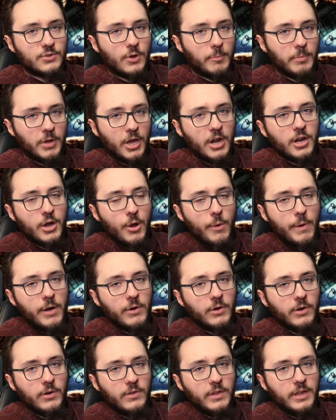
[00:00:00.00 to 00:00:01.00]
so I'm gonna go
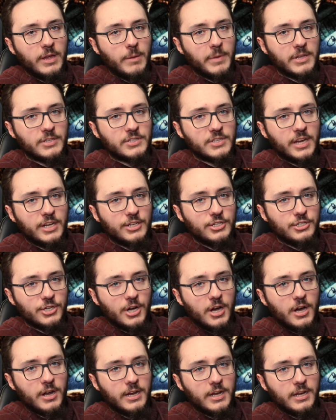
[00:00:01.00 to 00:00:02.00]
out on a limb and say
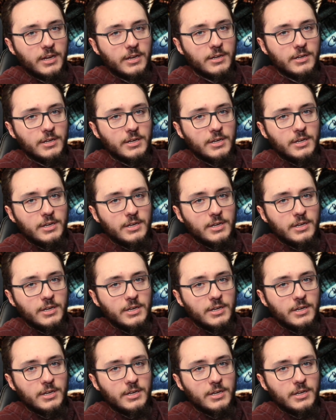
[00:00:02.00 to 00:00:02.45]
Johnny